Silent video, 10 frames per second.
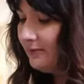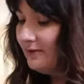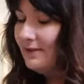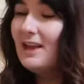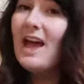
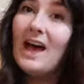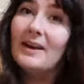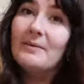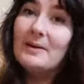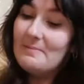
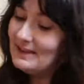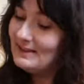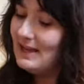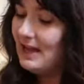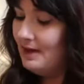And I'm gonna mix
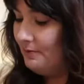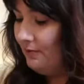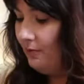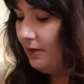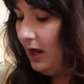that in
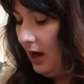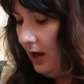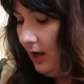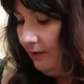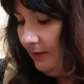with all that
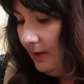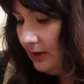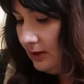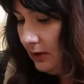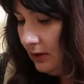lovely
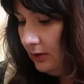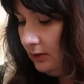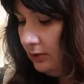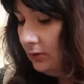butter.